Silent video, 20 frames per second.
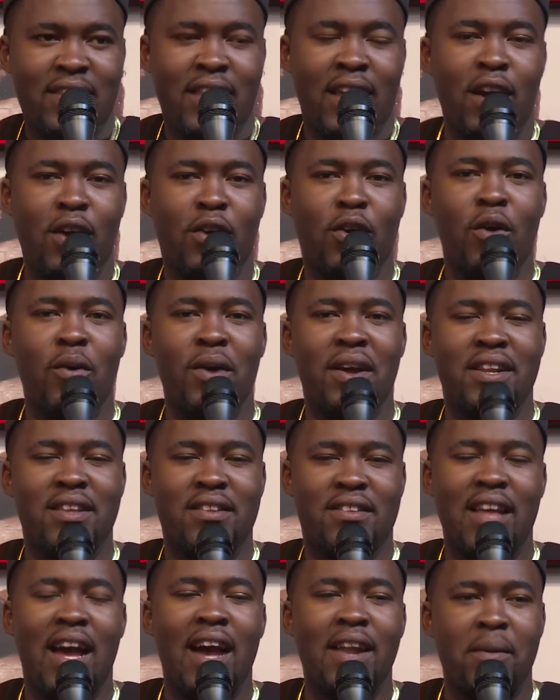that are going
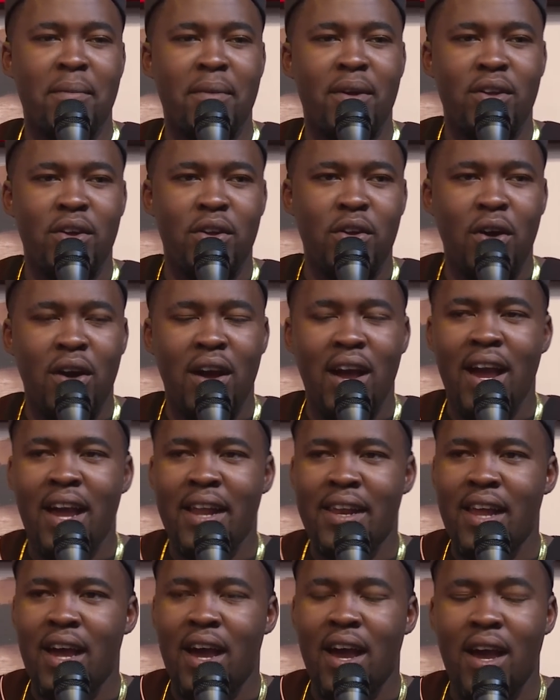inside of me, you know.
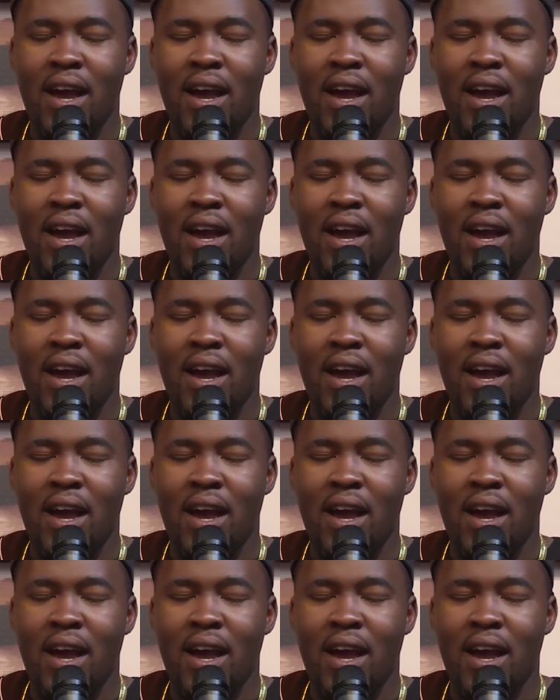And,